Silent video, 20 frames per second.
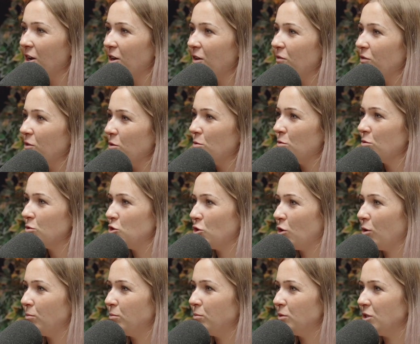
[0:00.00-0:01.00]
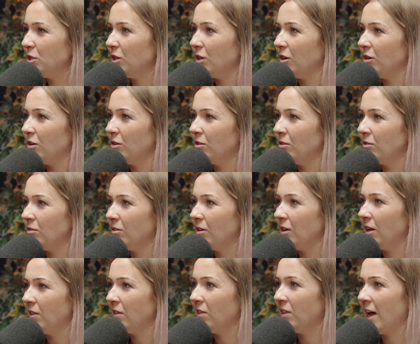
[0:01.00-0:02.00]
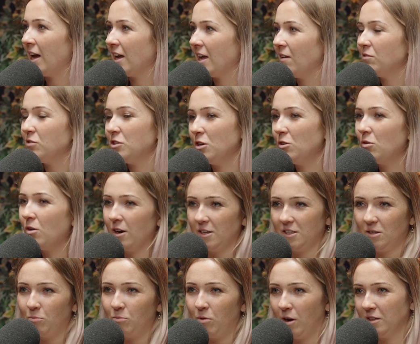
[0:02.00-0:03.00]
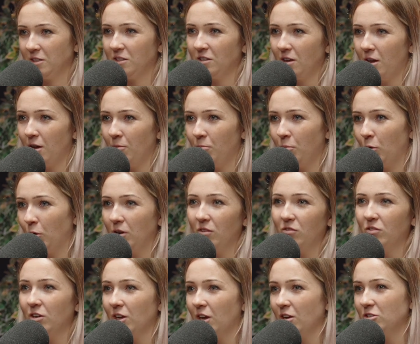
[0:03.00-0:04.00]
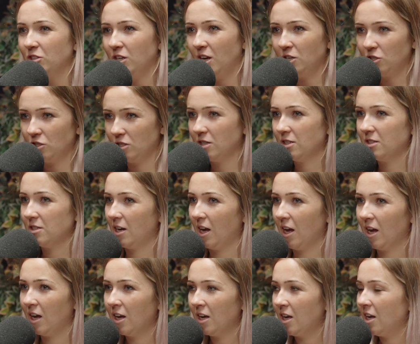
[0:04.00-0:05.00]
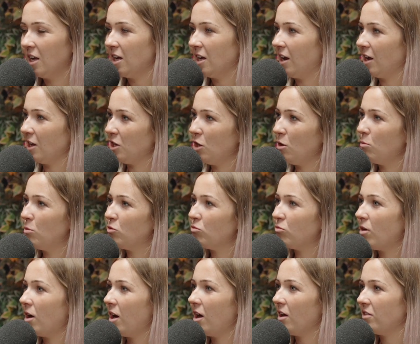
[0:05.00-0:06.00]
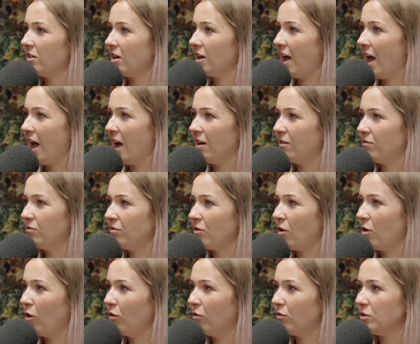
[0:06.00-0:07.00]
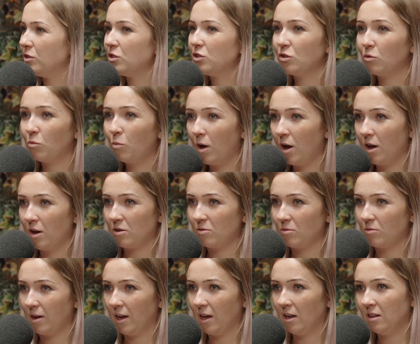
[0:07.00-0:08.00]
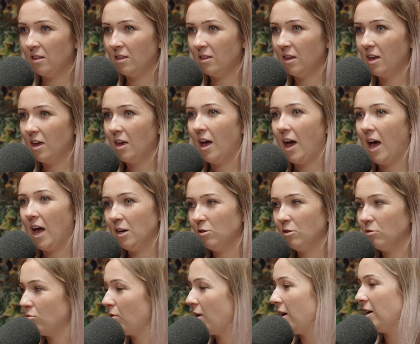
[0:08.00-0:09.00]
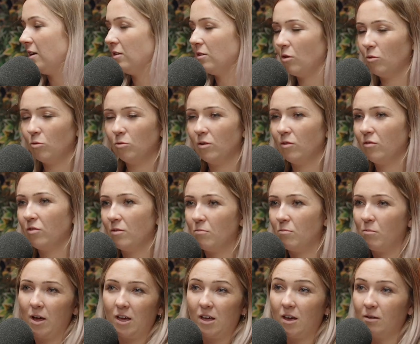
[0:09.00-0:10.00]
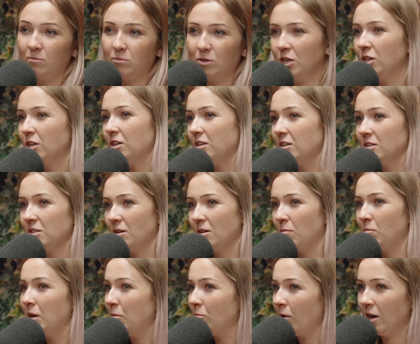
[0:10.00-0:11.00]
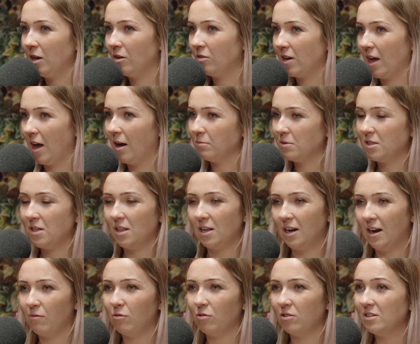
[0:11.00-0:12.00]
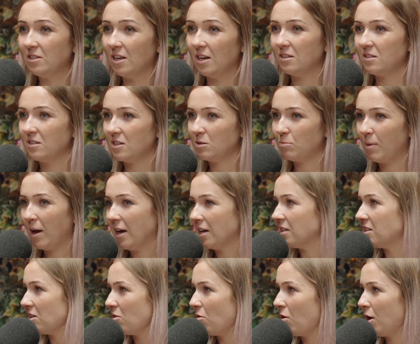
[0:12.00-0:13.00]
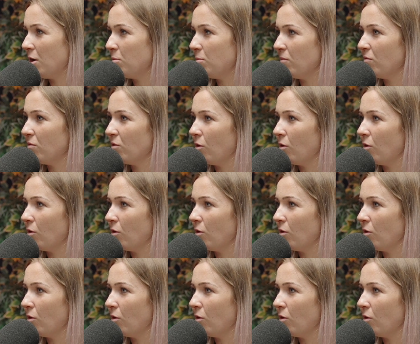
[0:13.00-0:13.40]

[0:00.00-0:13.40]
of your job to. That gives you guys a point of negotiation, doesn't it? Like you would rather have offers to work with, and right, not all of them might come good, and somebody might not get up to the level the seller's expecting or hoping for.